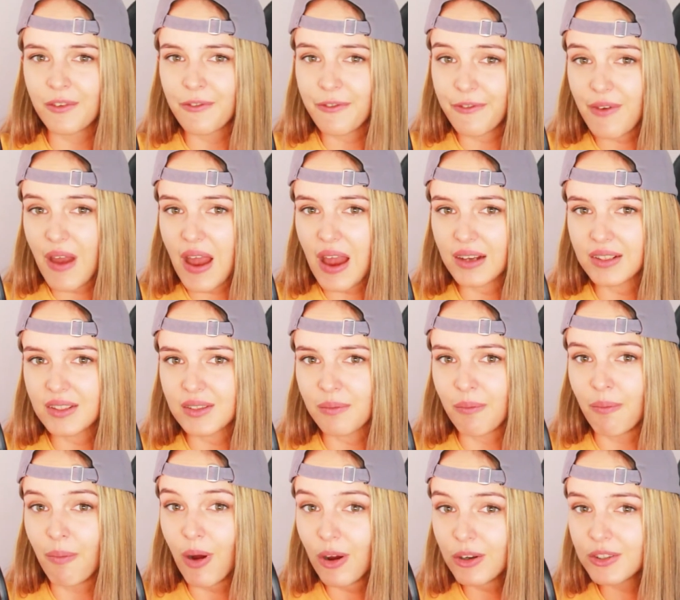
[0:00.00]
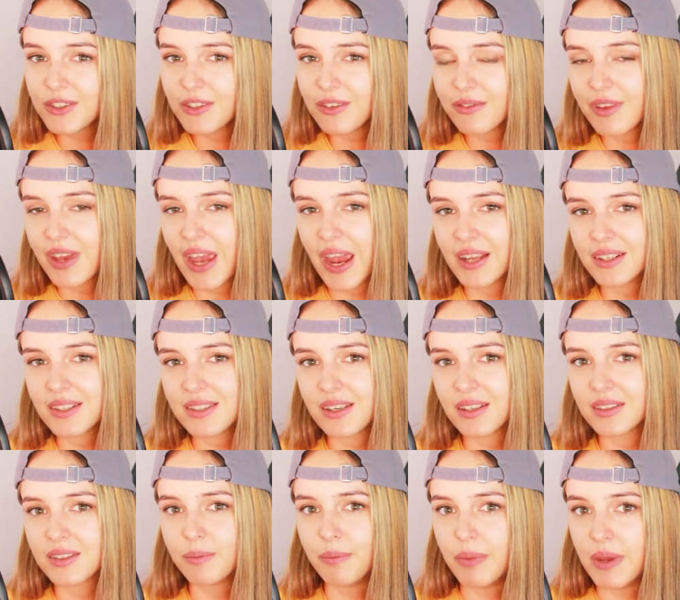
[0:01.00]
In fact, most of the
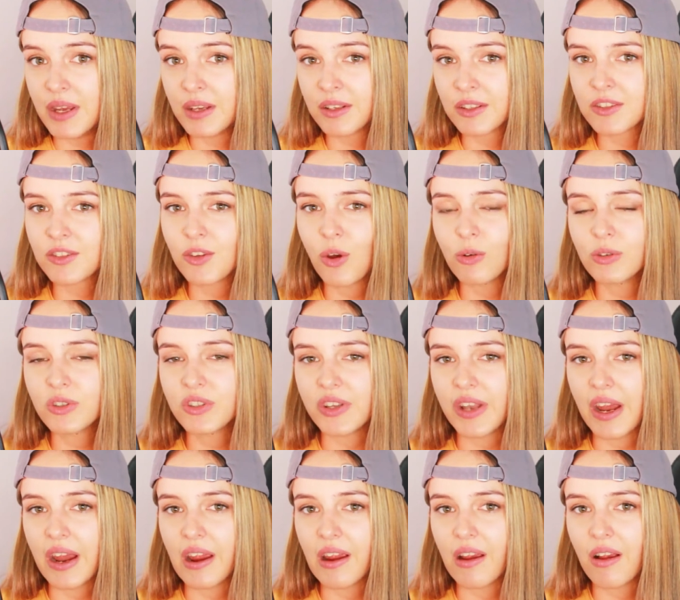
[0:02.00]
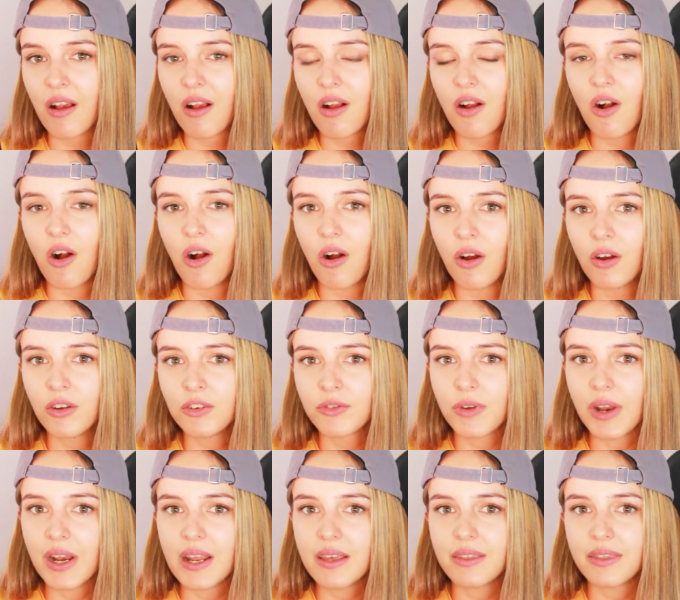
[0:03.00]
headsets being sold today aren't
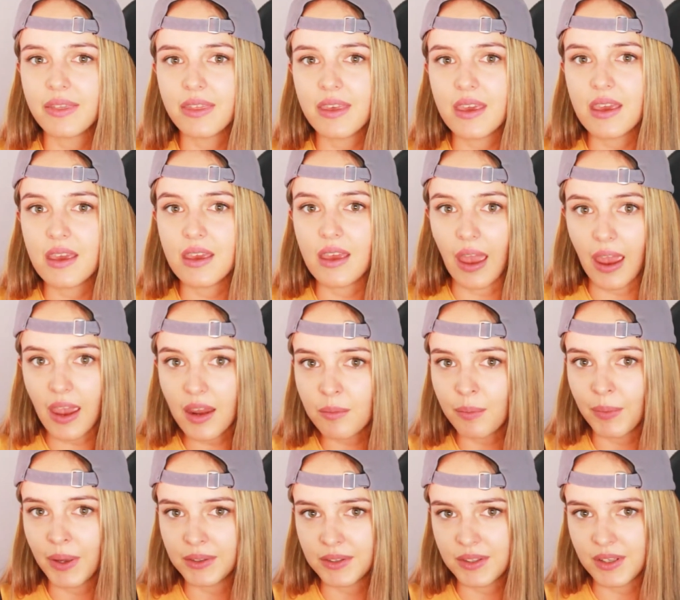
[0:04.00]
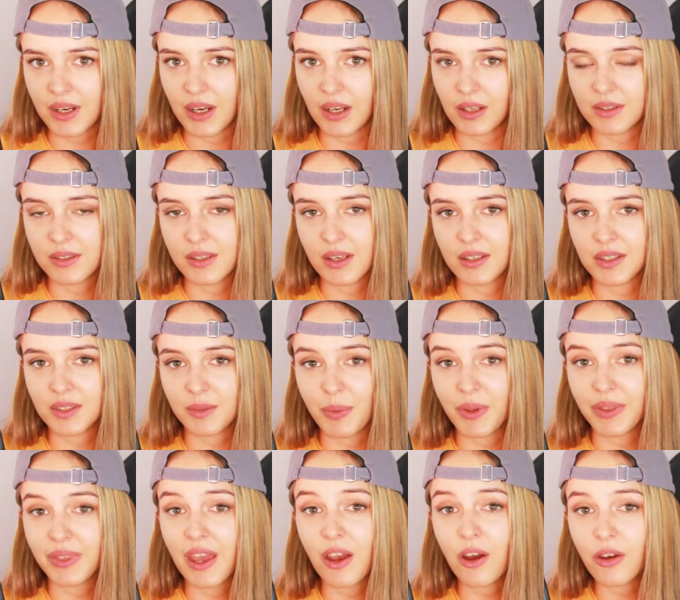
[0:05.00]
really the head-mounted headsets,
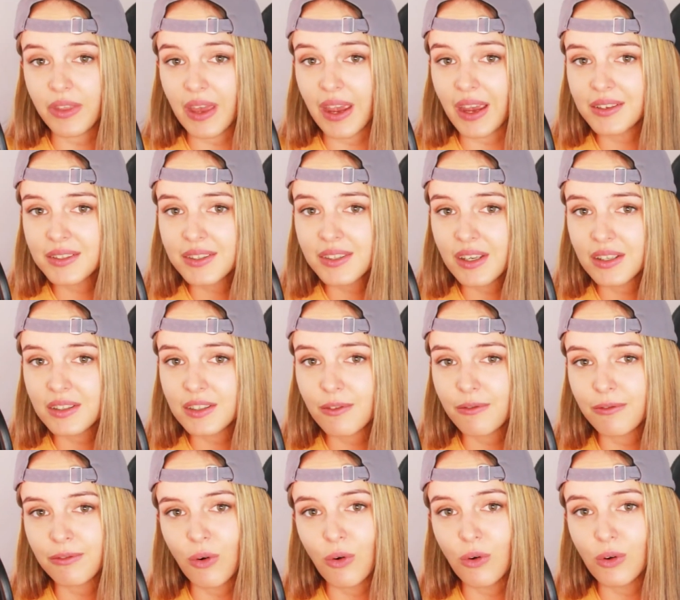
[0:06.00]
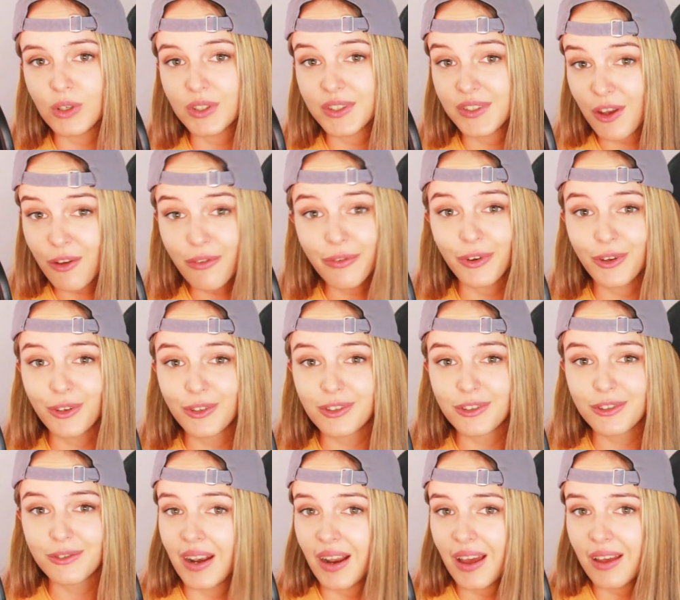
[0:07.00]
but they are the headsets for cell
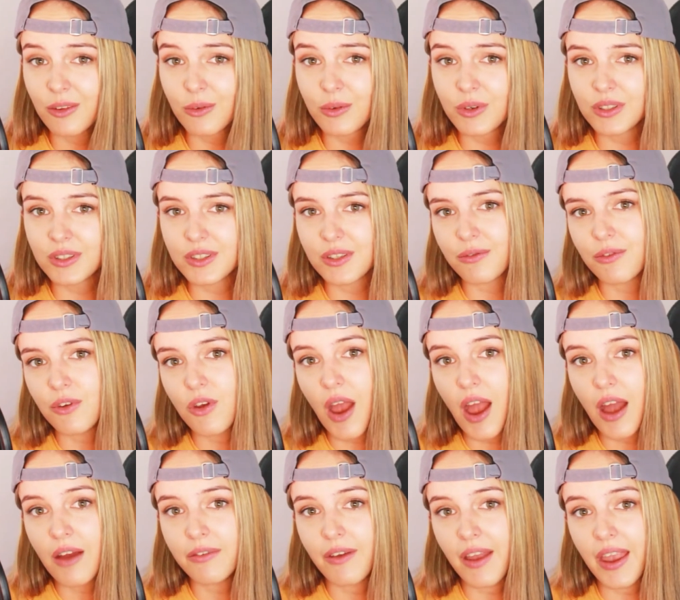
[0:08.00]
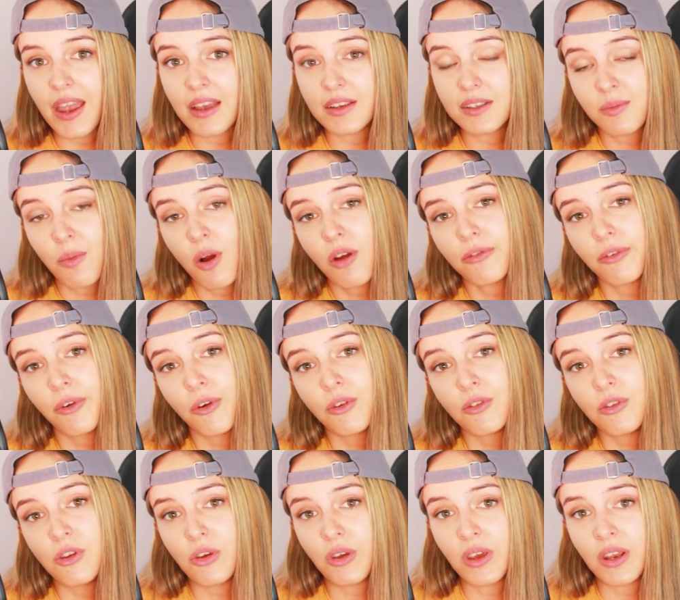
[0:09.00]
phones. In other words, if you have a
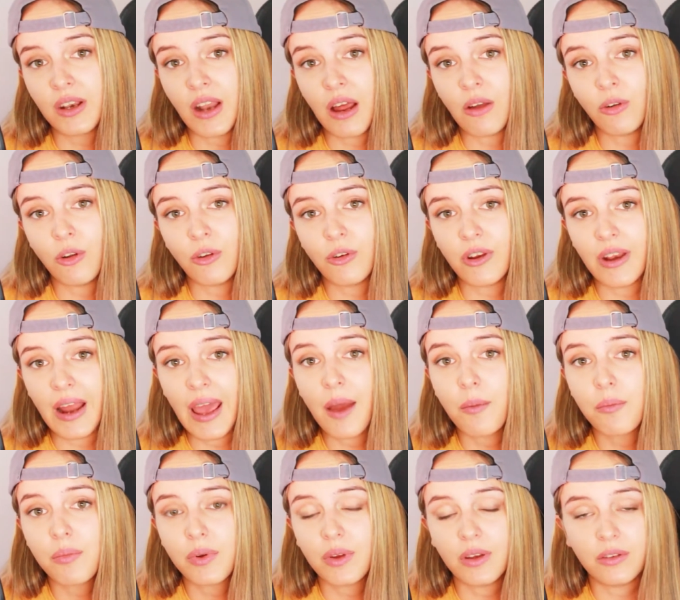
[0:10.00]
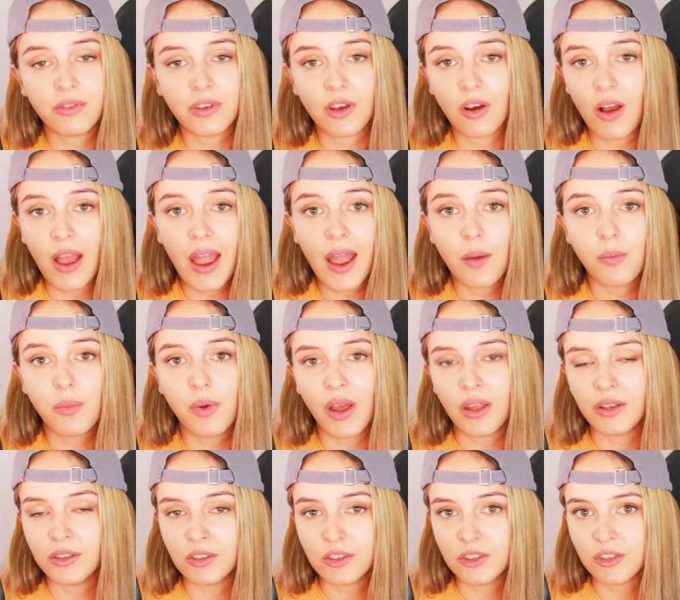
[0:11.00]
smartphone, you can download an app, a VR app,
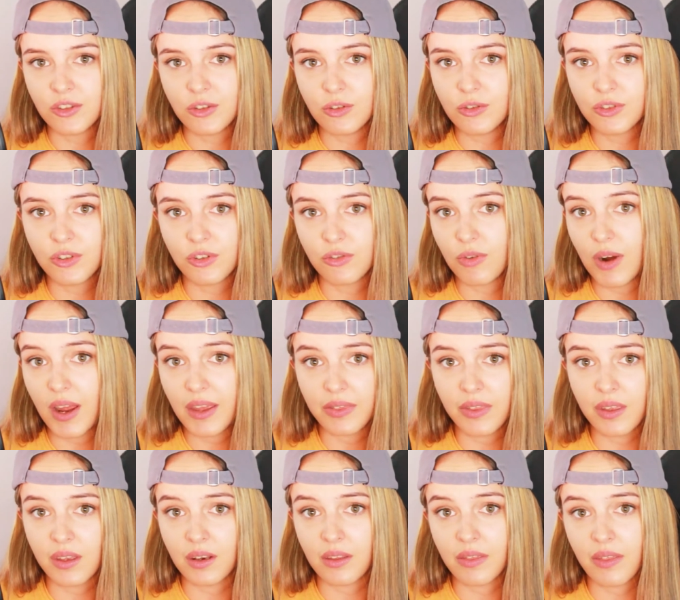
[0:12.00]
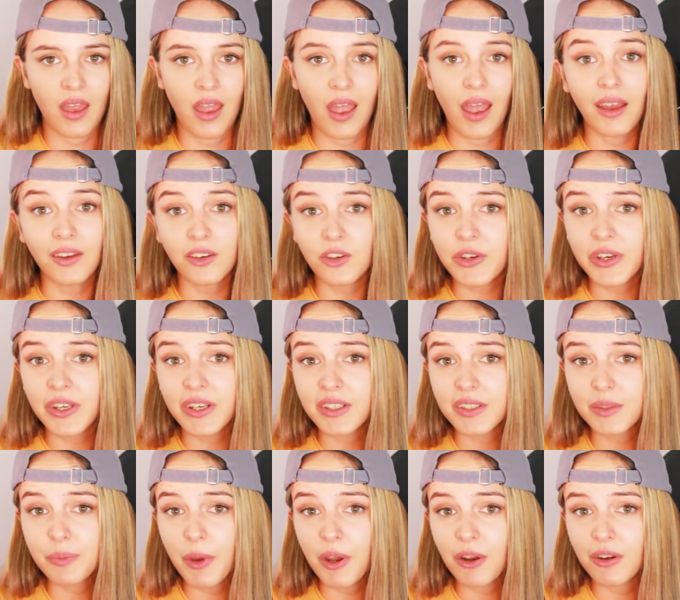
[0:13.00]
and just use it right then and there. And you can
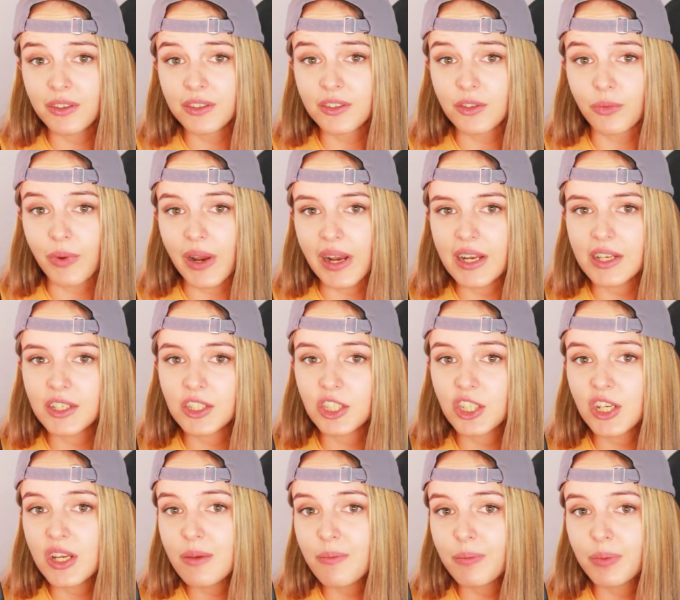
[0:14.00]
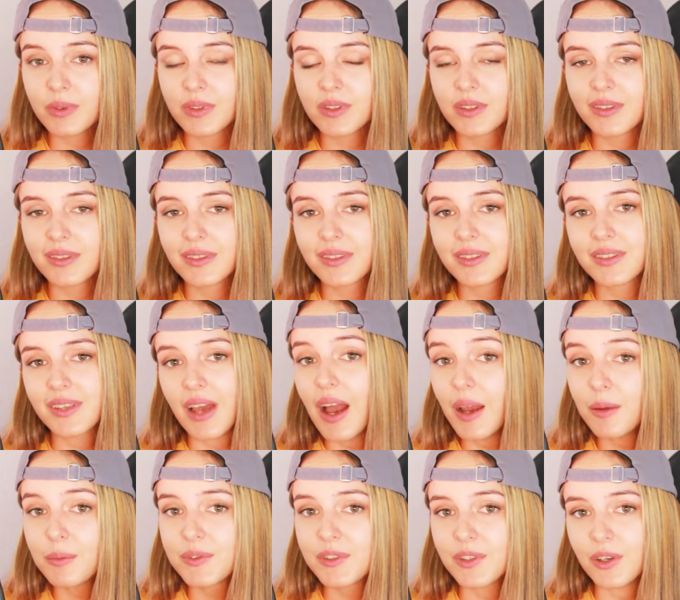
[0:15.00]
experience really cheap
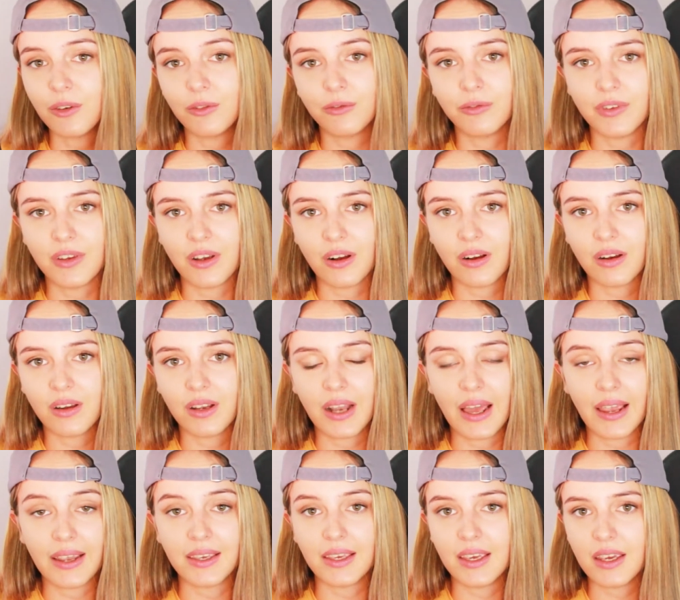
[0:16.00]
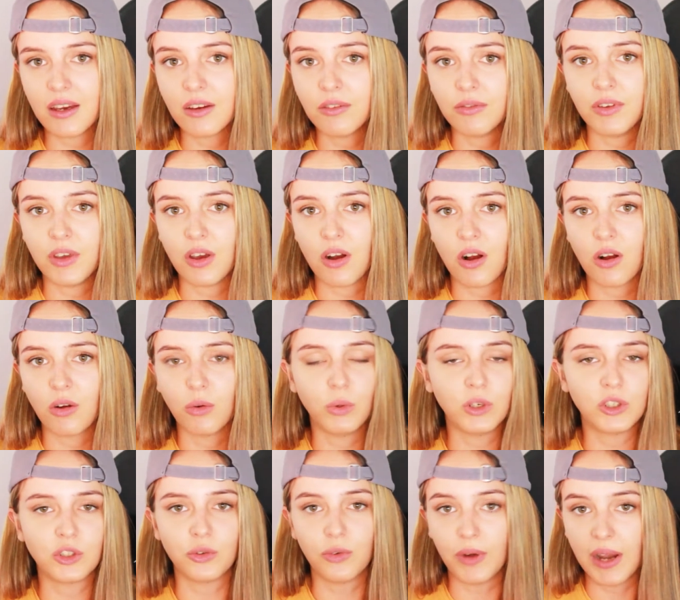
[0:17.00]
types of VR like Gear VR,
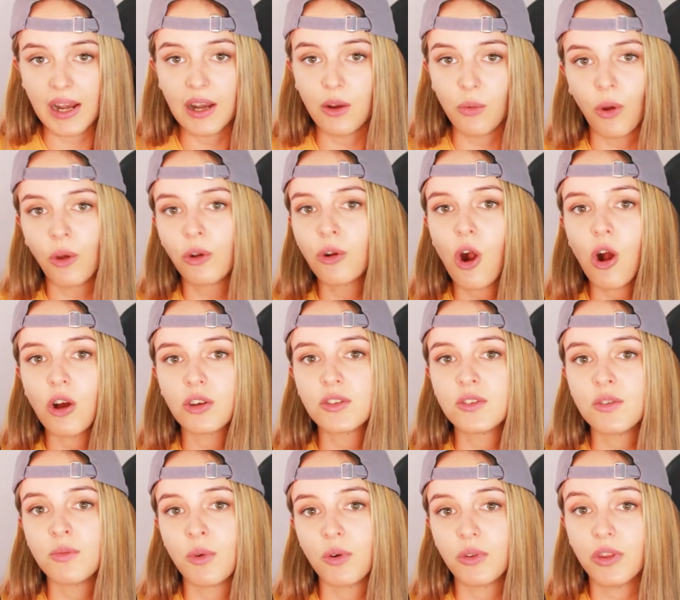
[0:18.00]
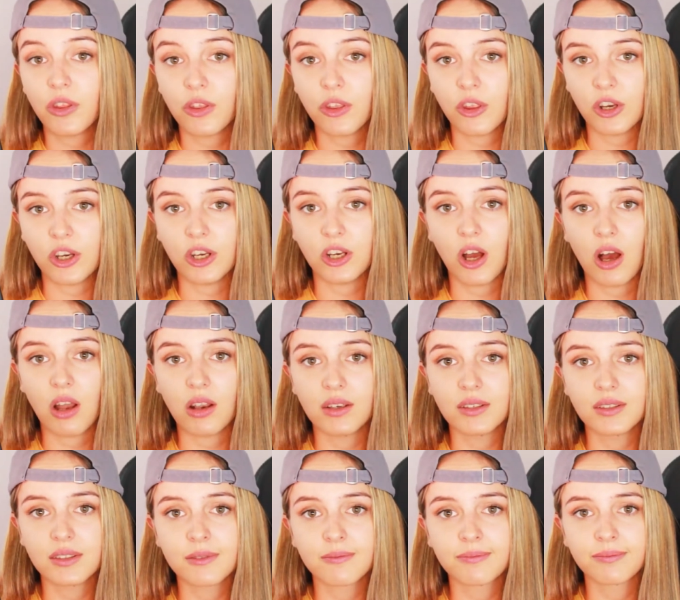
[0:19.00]
which really won't cost you more than
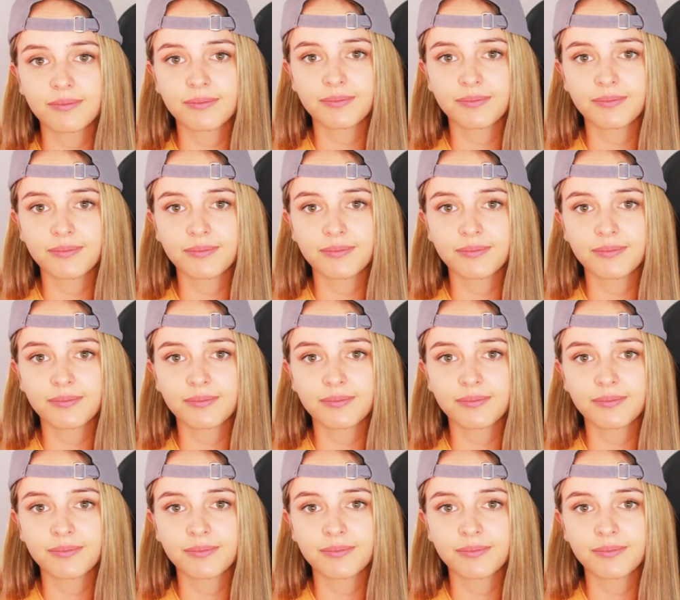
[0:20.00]
$30.